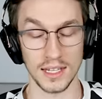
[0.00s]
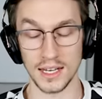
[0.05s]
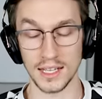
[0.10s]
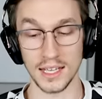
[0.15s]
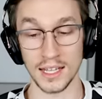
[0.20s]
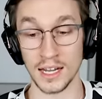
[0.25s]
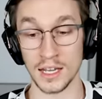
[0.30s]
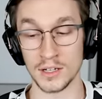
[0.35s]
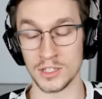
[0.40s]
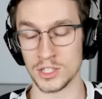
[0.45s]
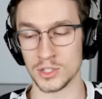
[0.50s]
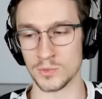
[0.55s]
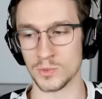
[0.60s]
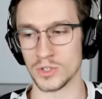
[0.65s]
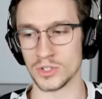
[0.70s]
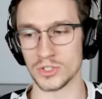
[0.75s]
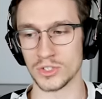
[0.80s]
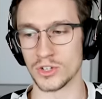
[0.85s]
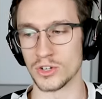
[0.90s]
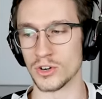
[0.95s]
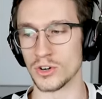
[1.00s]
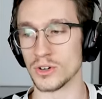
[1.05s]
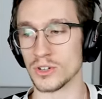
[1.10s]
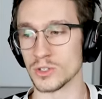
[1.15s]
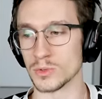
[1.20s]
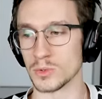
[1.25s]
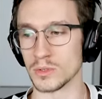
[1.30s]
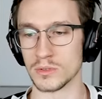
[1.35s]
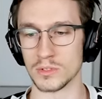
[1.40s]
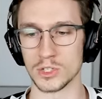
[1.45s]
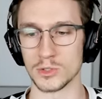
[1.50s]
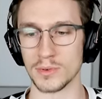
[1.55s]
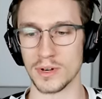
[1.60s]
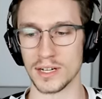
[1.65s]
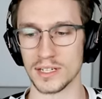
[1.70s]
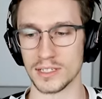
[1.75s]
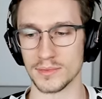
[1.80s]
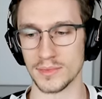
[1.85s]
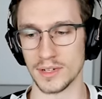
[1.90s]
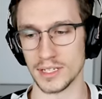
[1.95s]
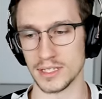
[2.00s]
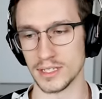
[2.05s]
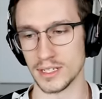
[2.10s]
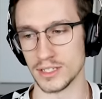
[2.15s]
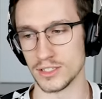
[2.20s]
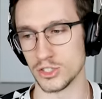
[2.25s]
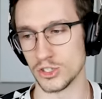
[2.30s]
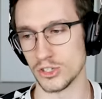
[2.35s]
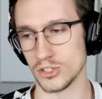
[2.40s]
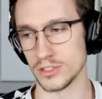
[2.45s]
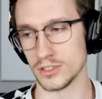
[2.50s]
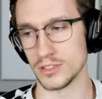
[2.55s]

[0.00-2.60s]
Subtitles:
Then again, I just wish girls would respond to my touch.